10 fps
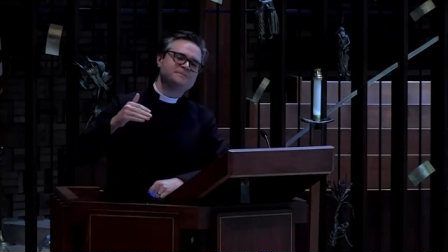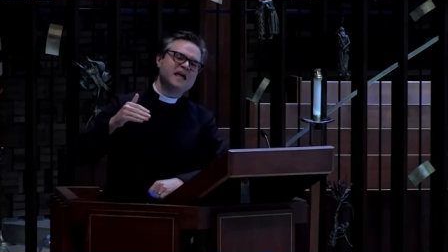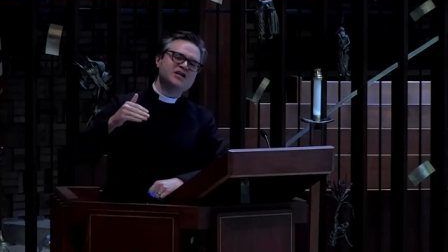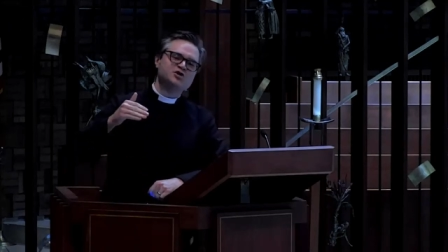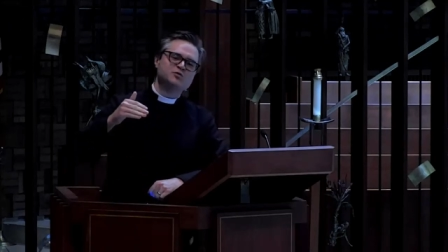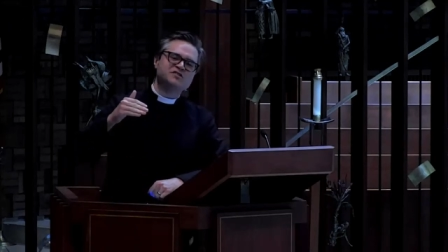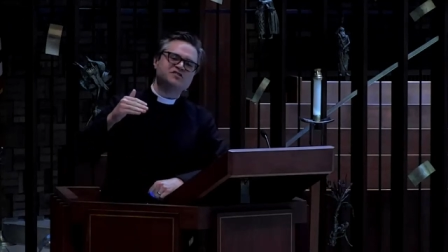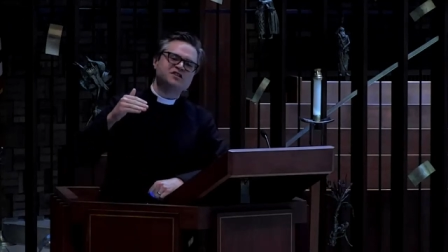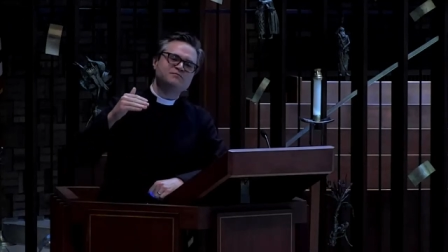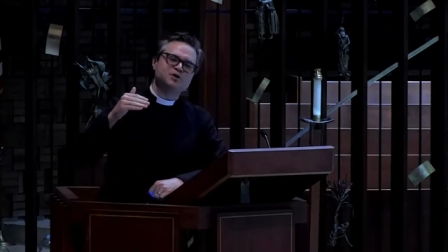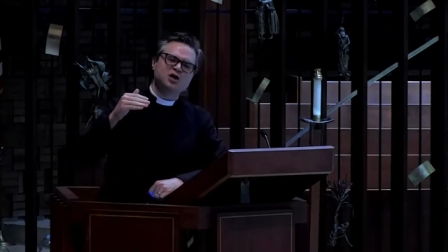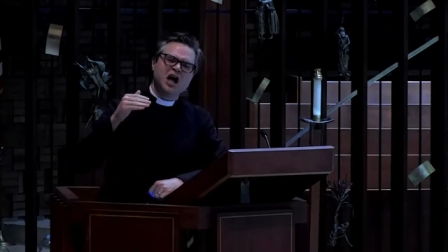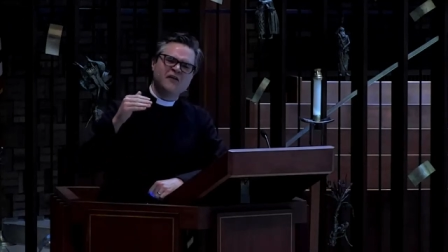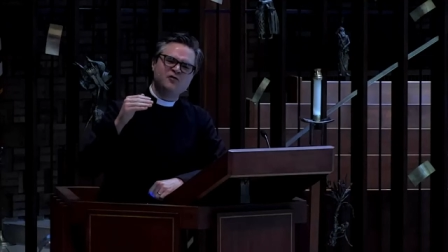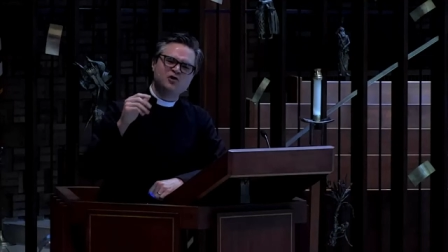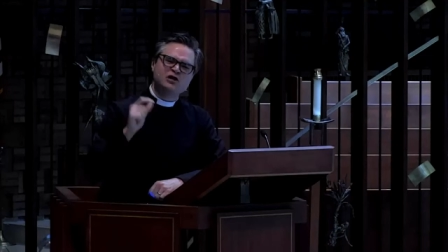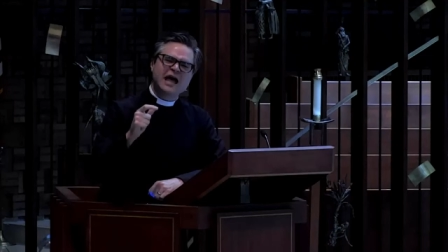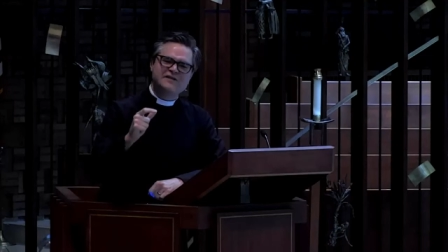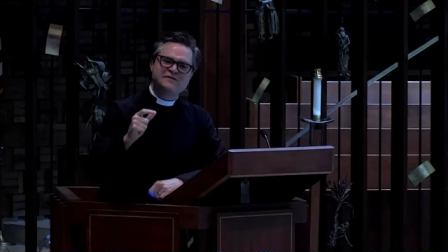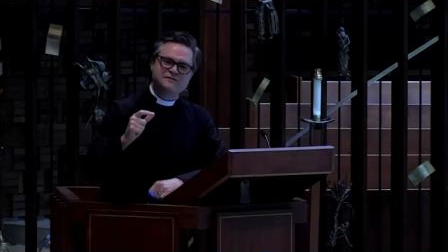into a symbol of
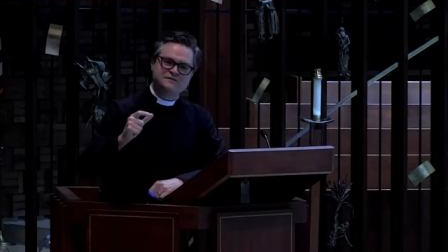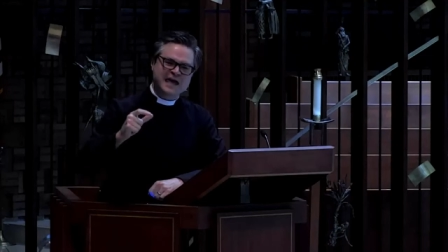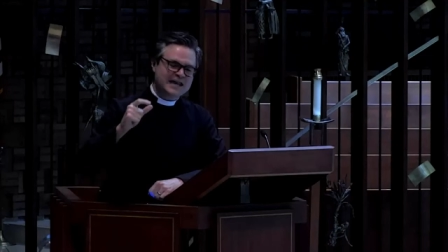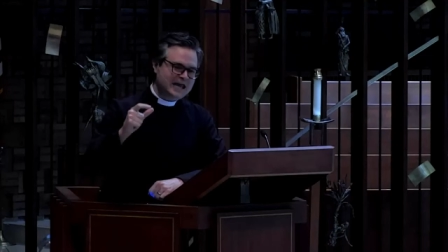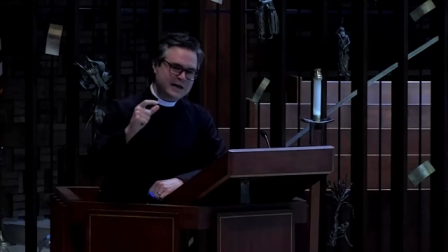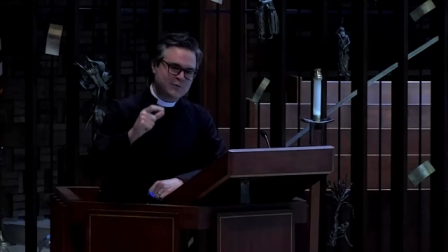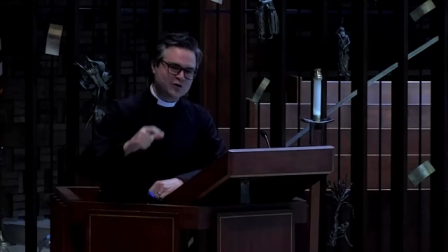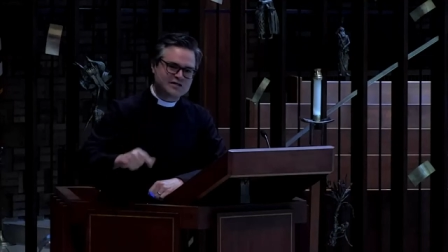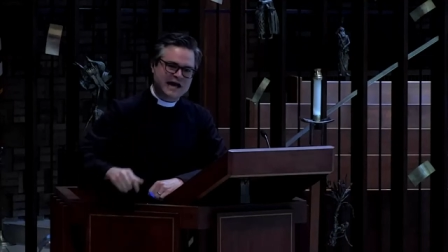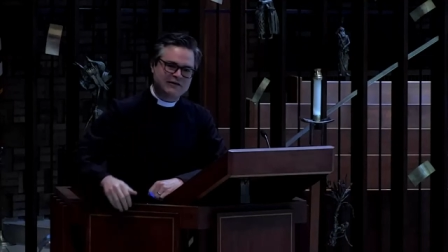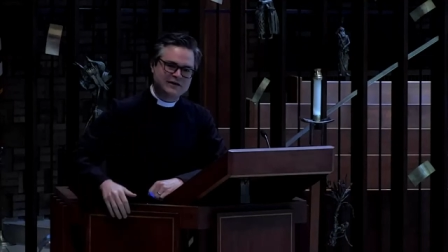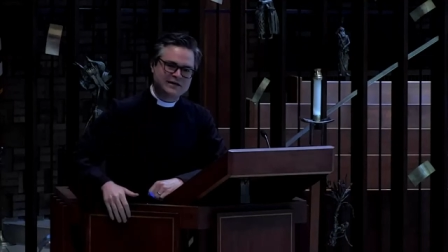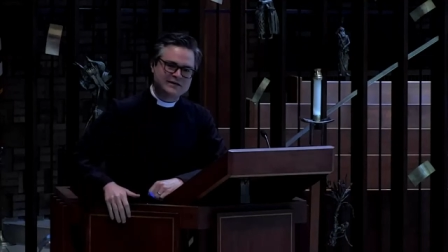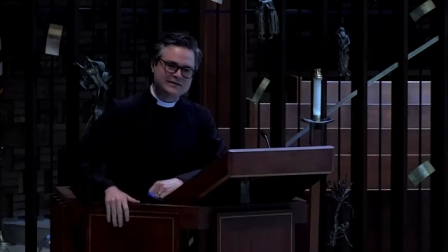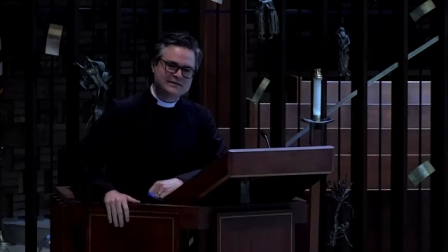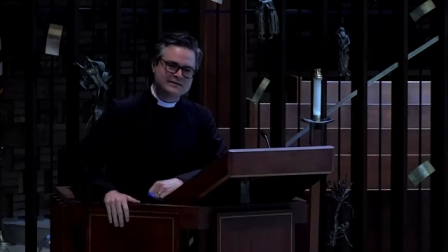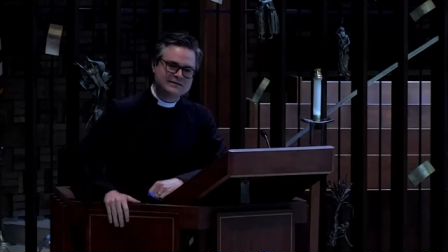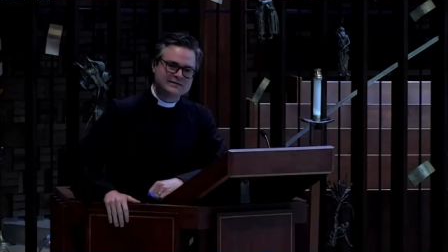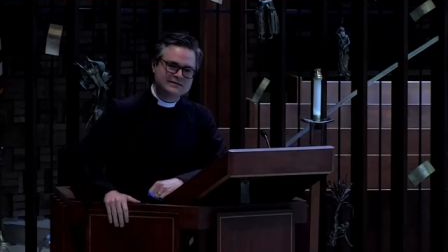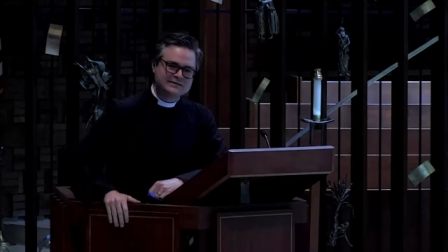life and immortality,
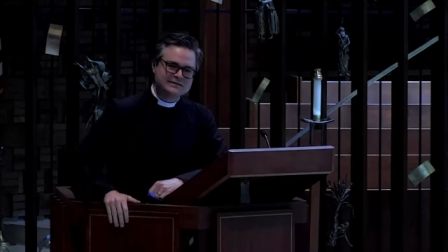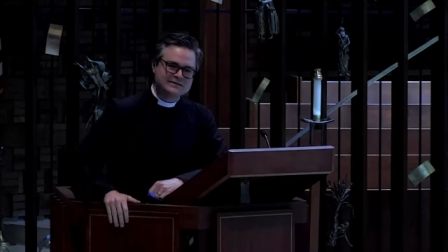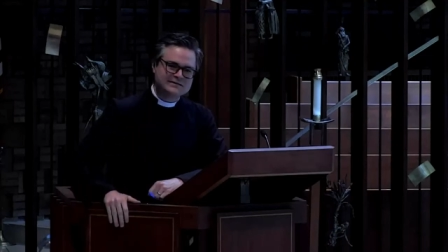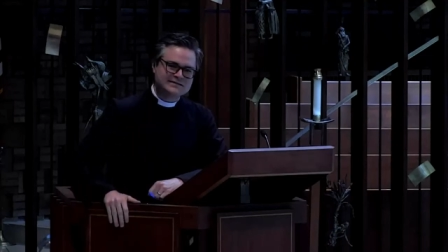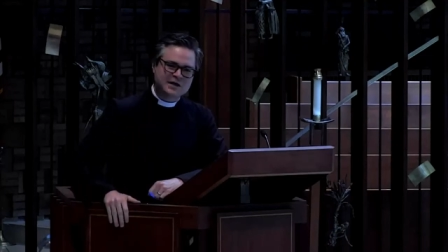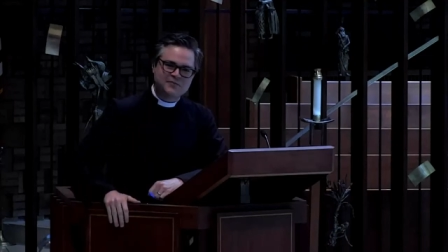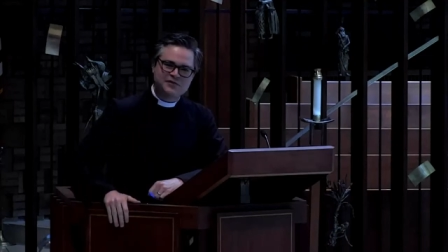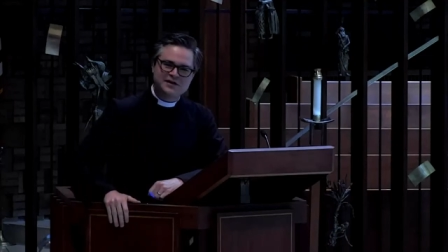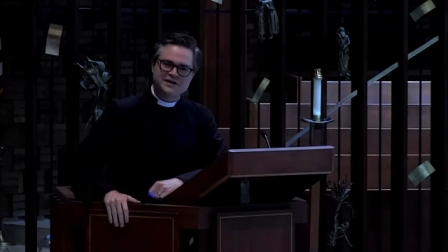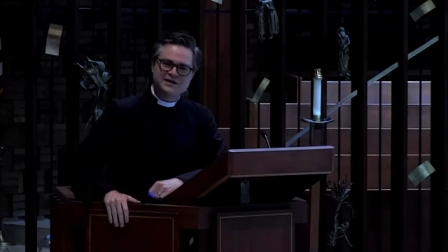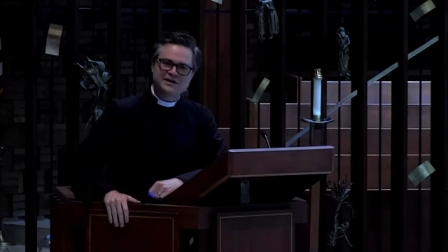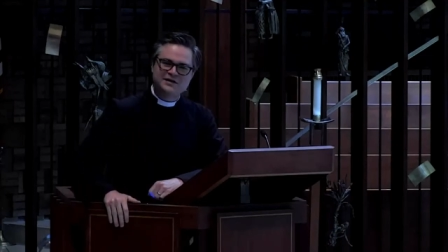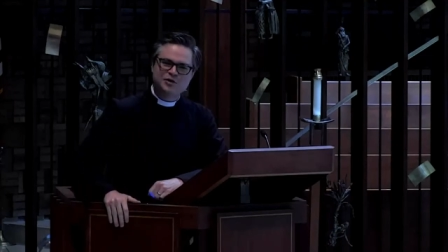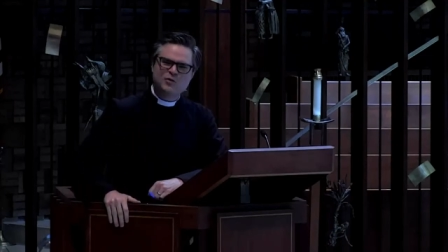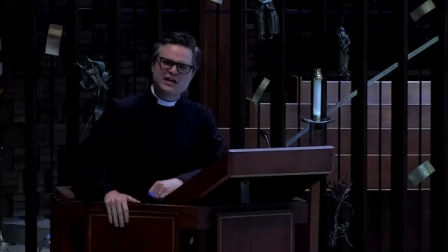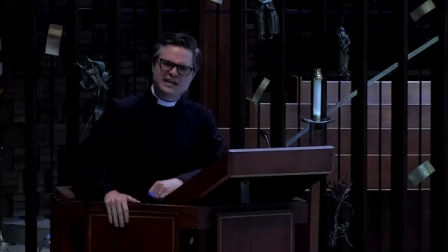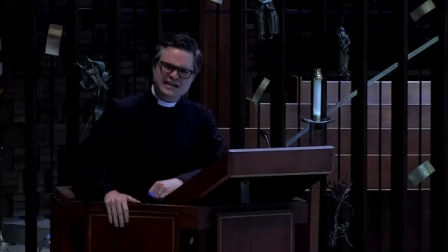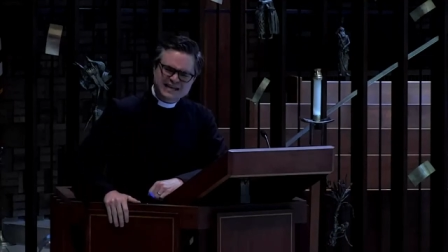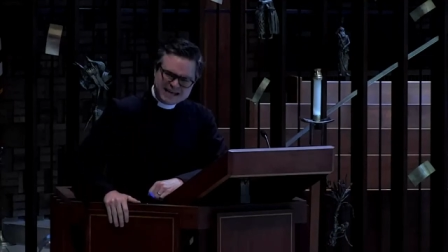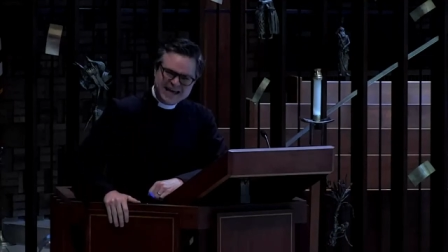something we can
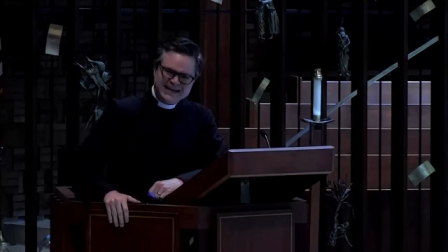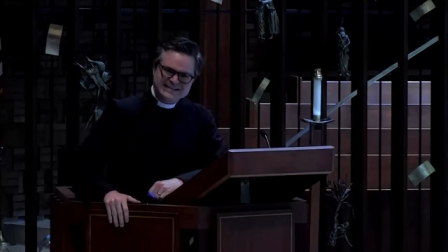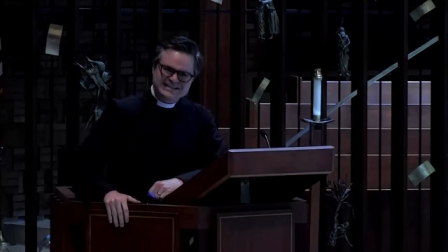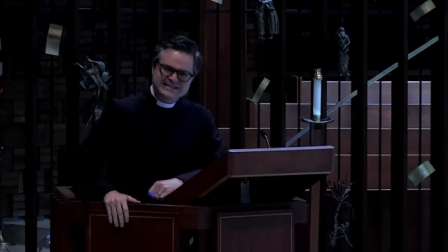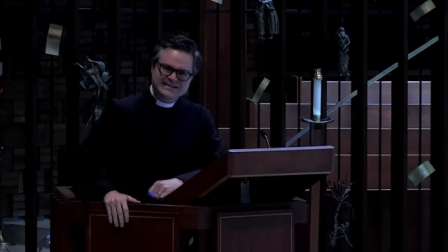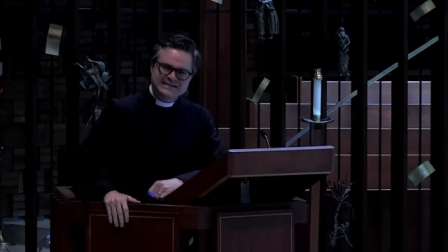kiss.